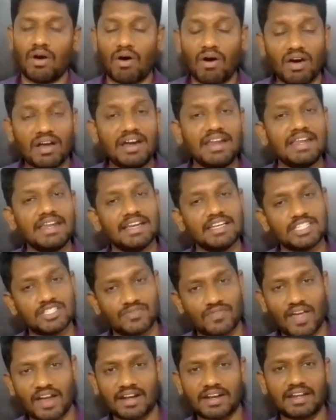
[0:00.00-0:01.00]

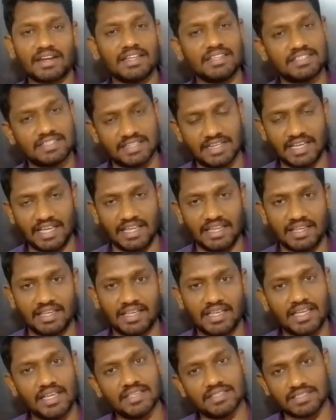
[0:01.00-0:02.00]
Ordnance Factories Day
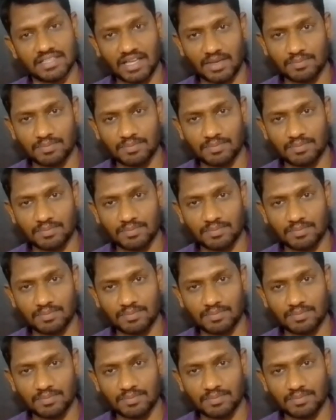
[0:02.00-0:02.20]
is